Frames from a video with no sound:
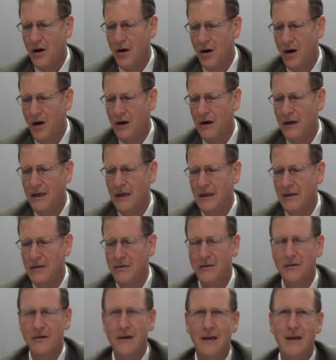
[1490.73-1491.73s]
only
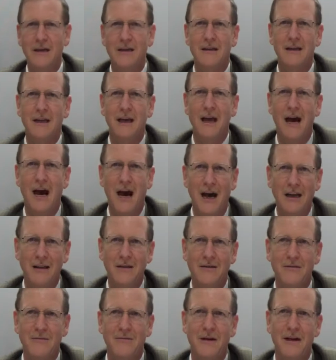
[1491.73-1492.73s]
during the
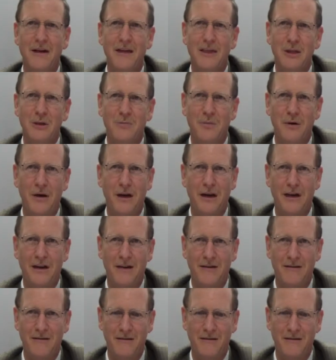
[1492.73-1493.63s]
autumn and the spring.